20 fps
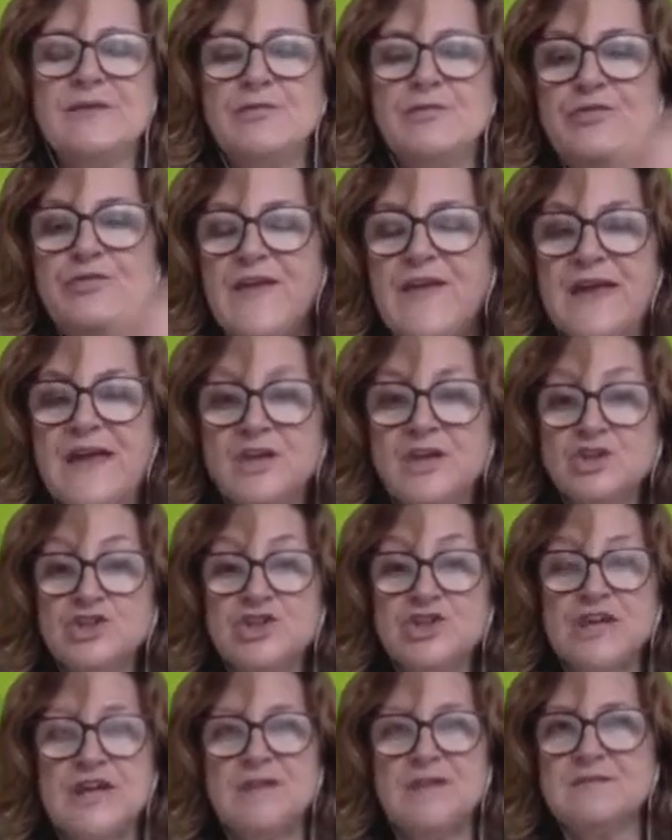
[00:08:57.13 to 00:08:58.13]

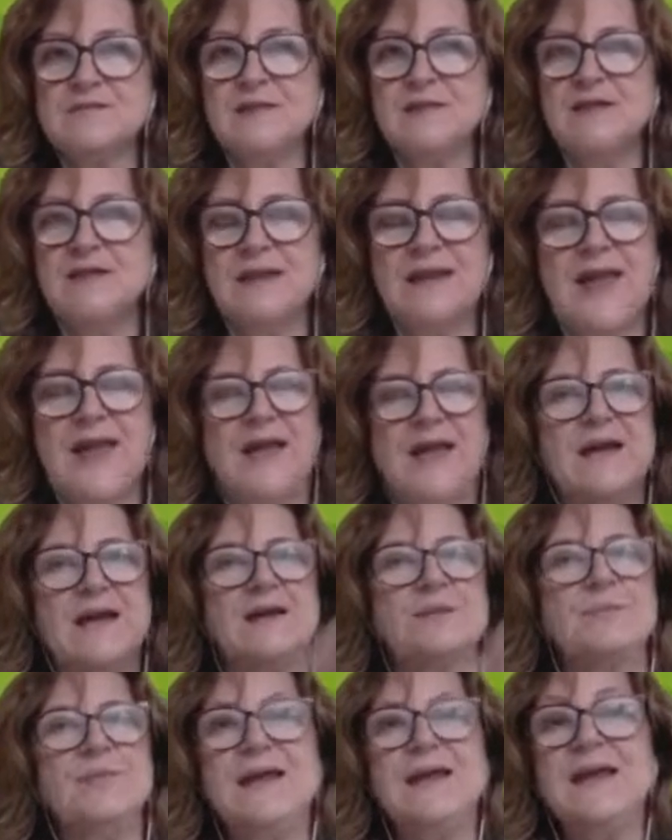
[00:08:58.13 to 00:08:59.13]
fair share,
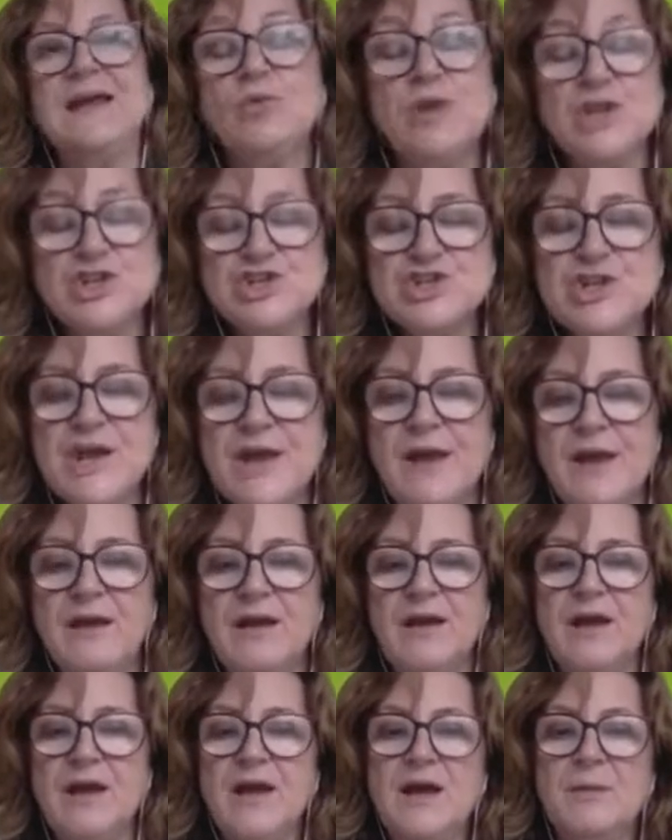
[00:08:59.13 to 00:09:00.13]
like equal
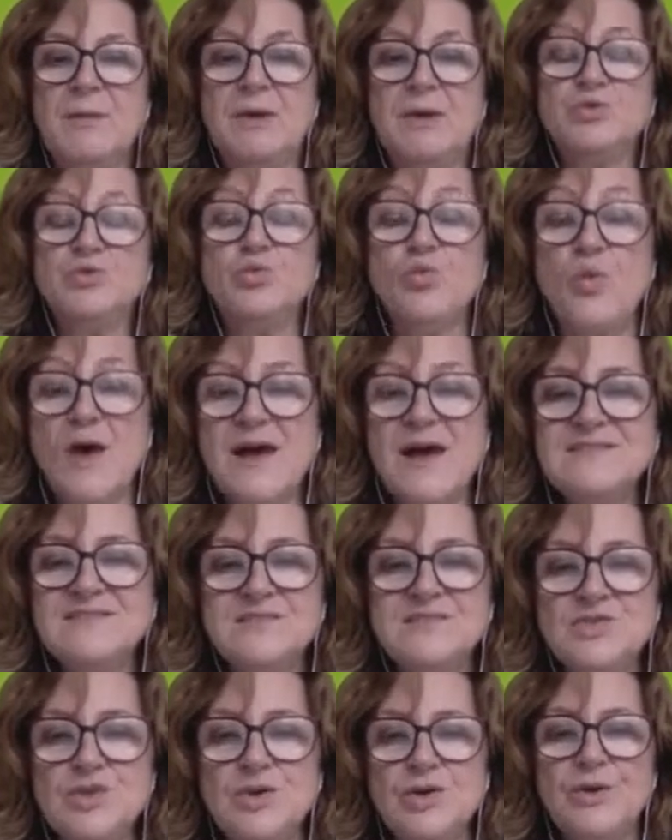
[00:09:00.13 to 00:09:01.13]
share, about
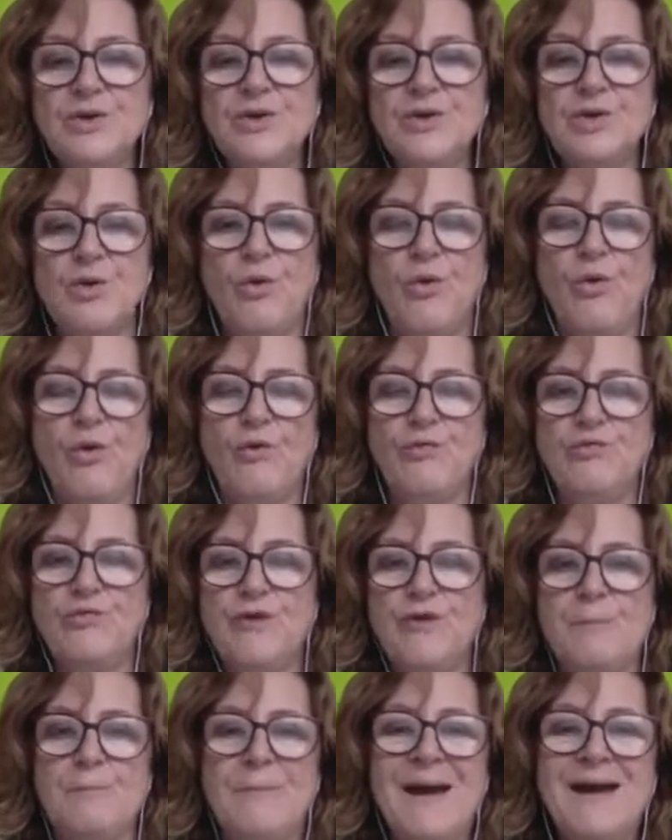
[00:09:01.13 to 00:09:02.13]
1/3
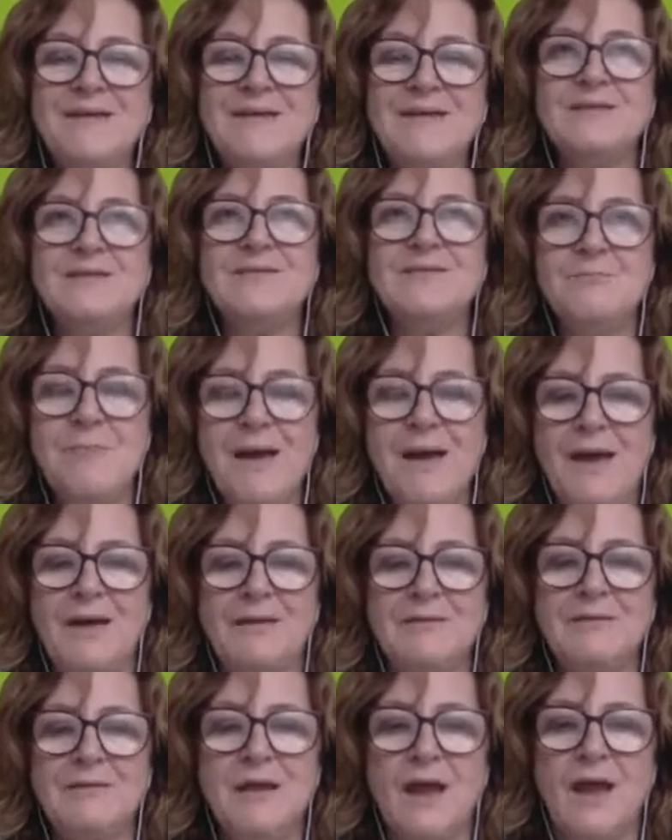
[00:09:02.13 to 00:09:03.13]
of market
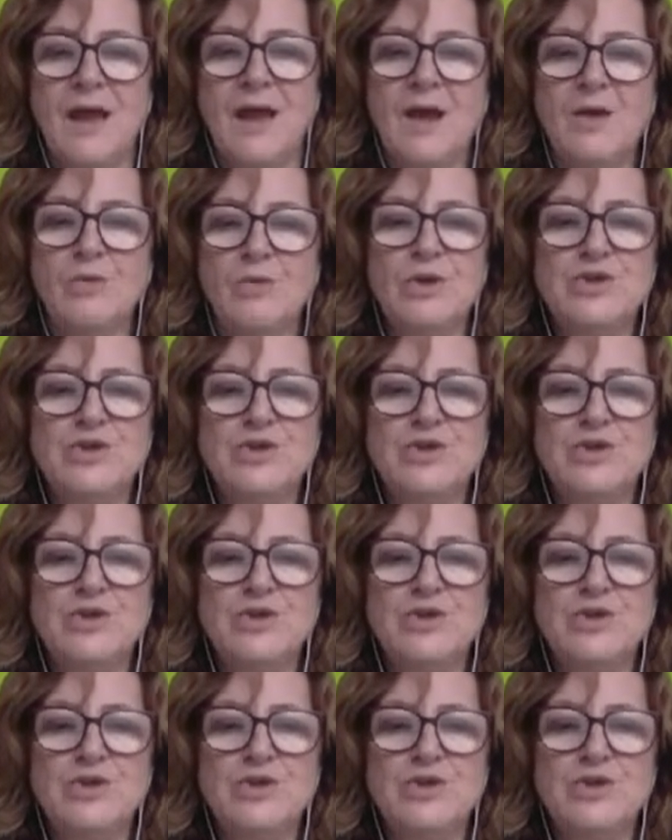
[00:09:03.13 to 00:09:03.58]
demand,